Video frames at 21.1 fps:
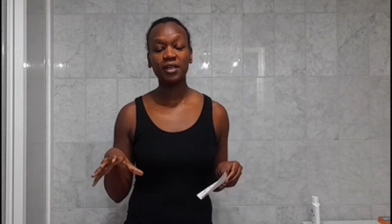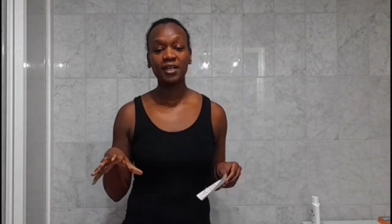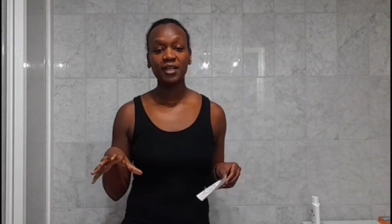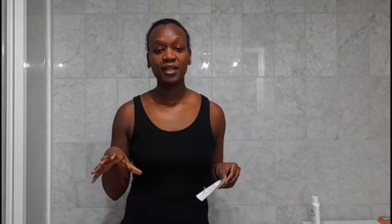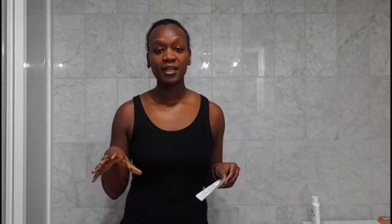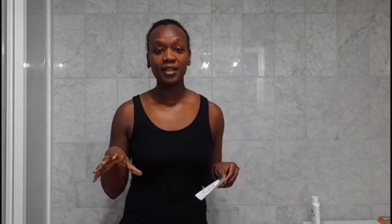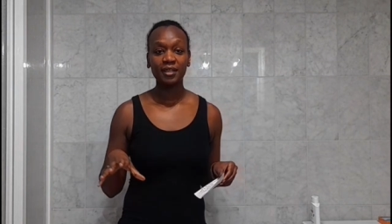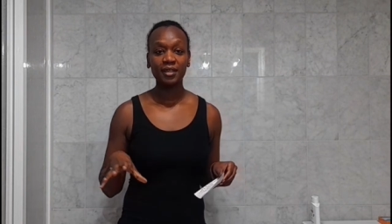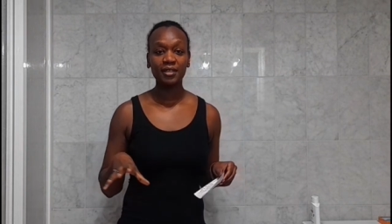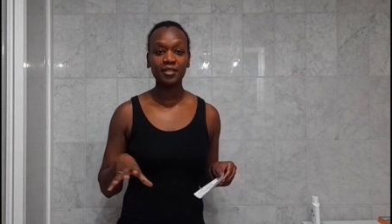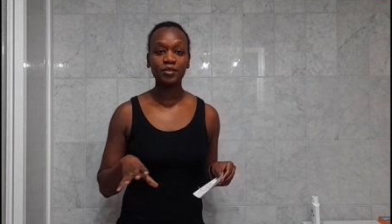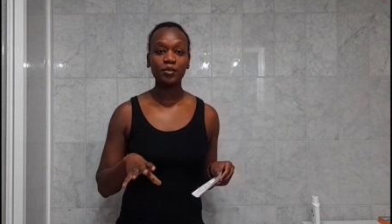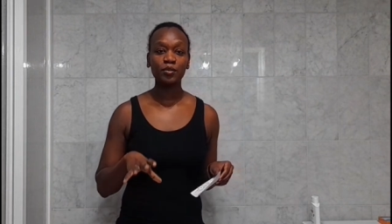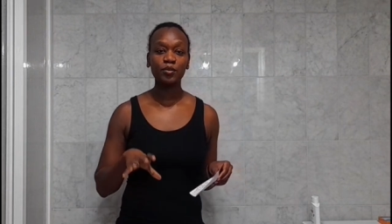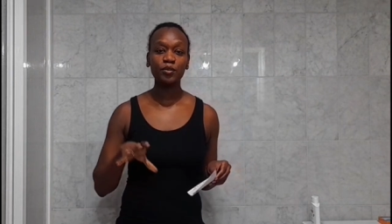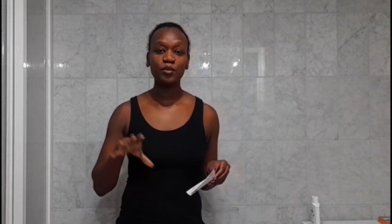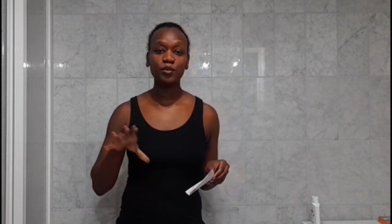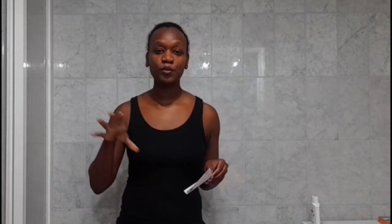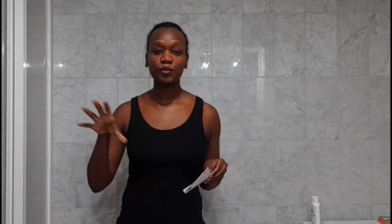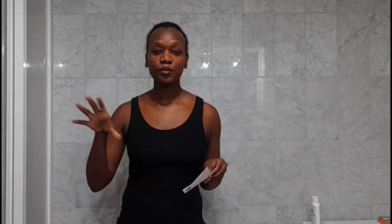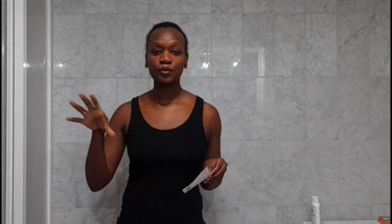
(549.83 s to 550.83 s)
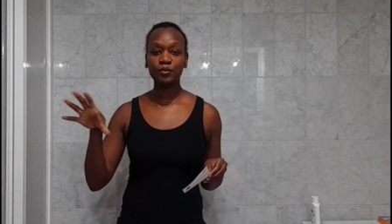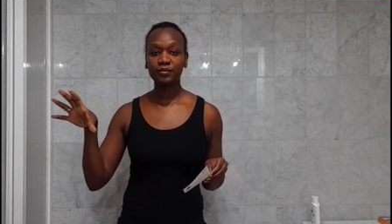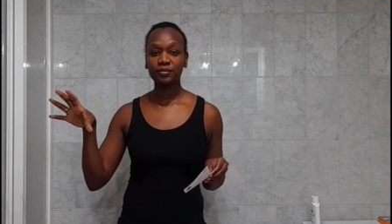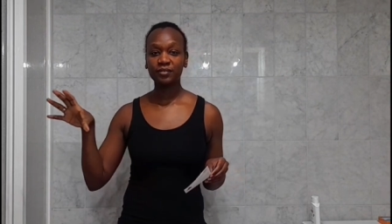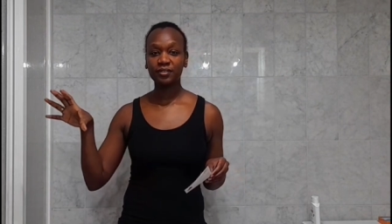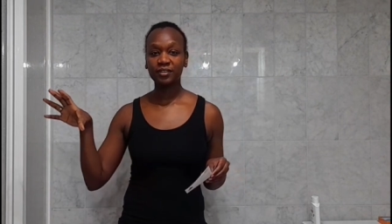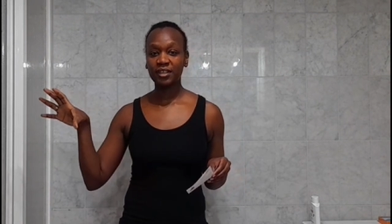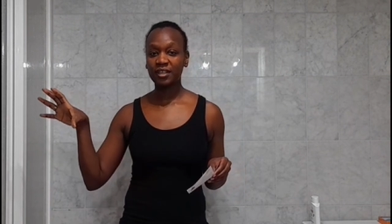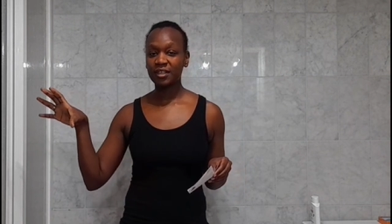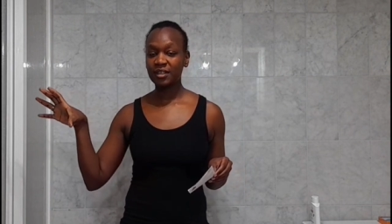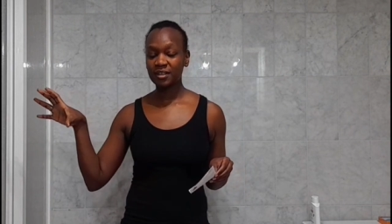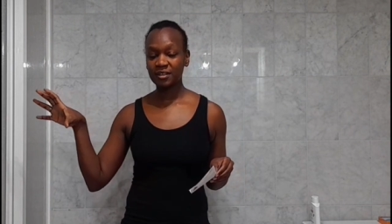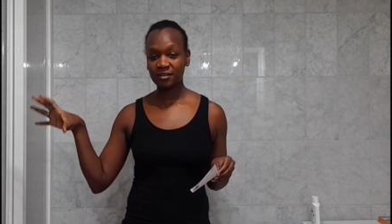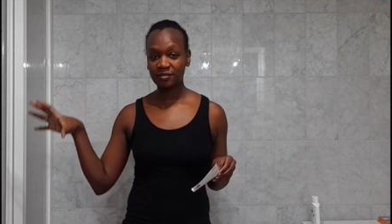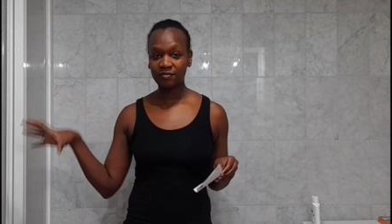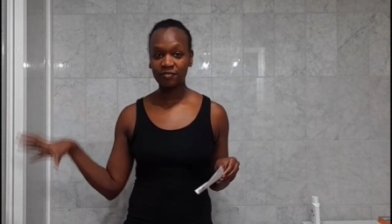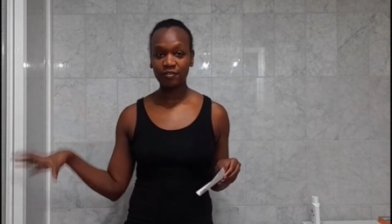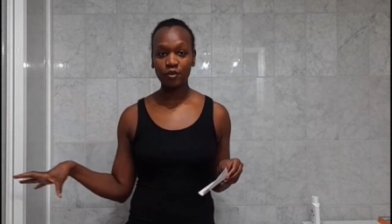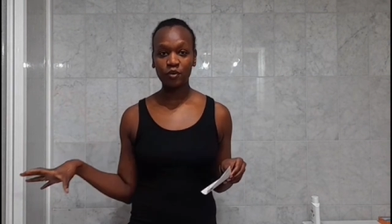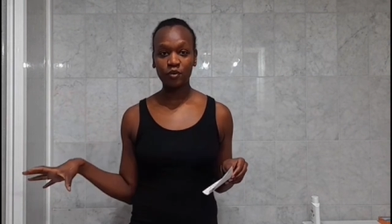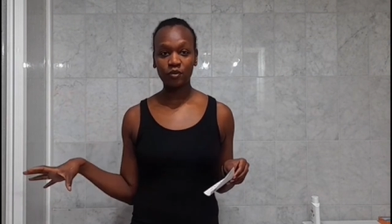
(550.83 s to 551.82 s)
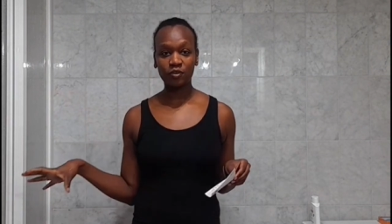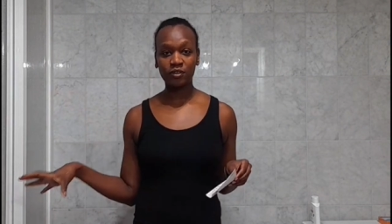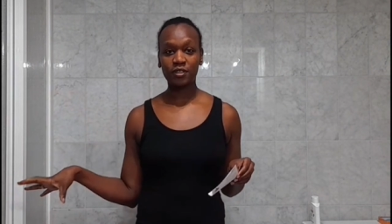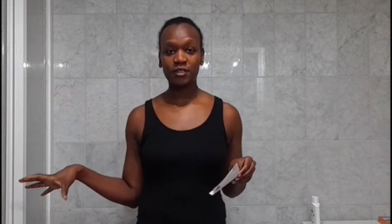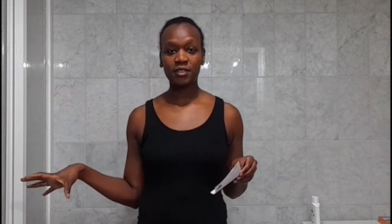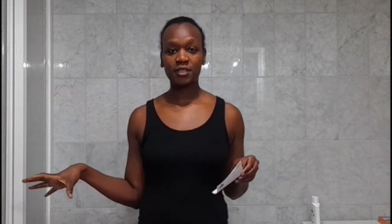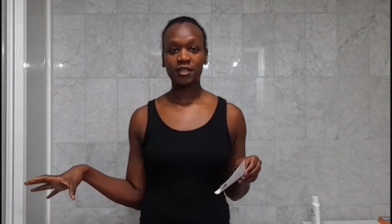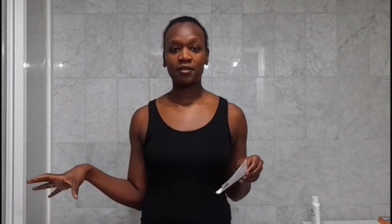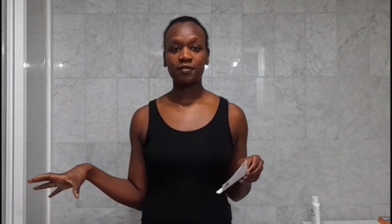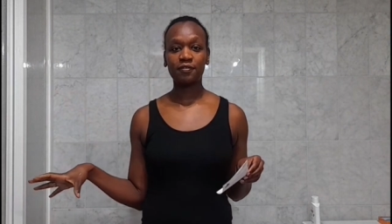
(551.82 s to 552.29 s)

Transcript: that's also another vlog on itself.